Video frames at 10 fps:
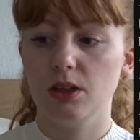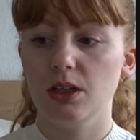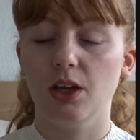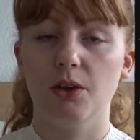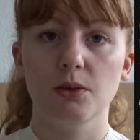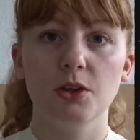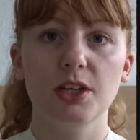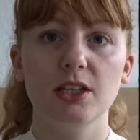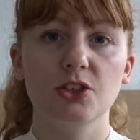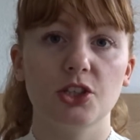you know, you
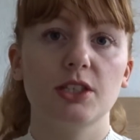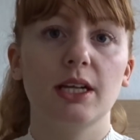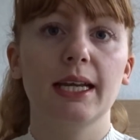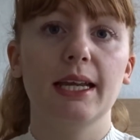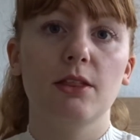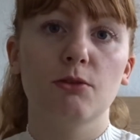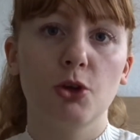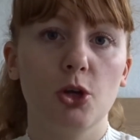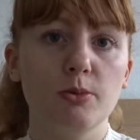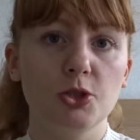didn't just clean the
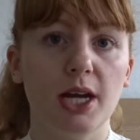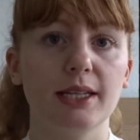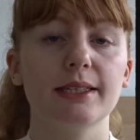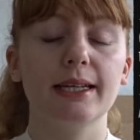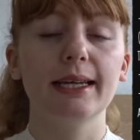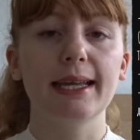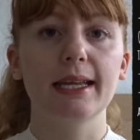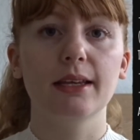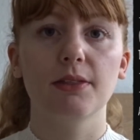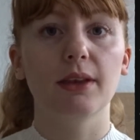rooms, you had to
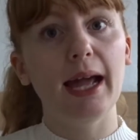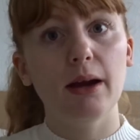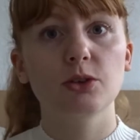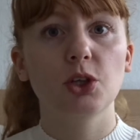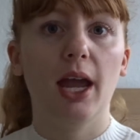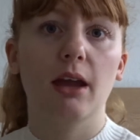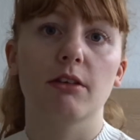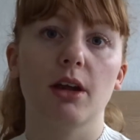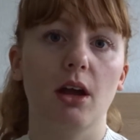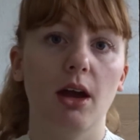clean the lounge
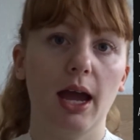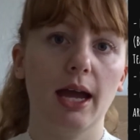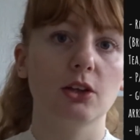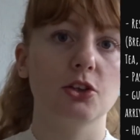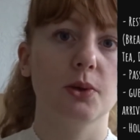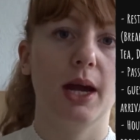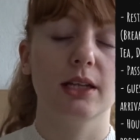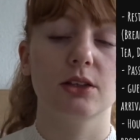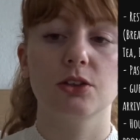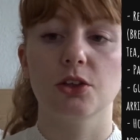area and you
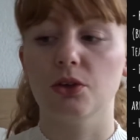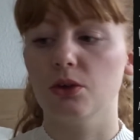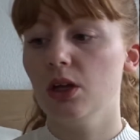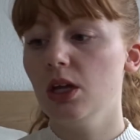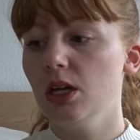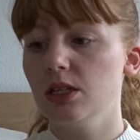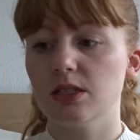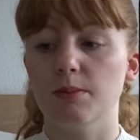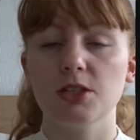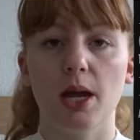had to
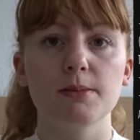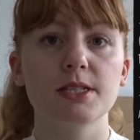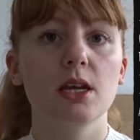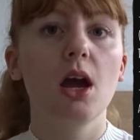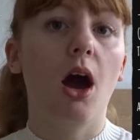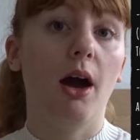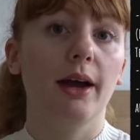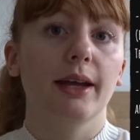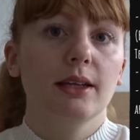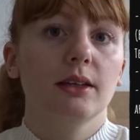sometimes,
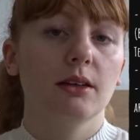I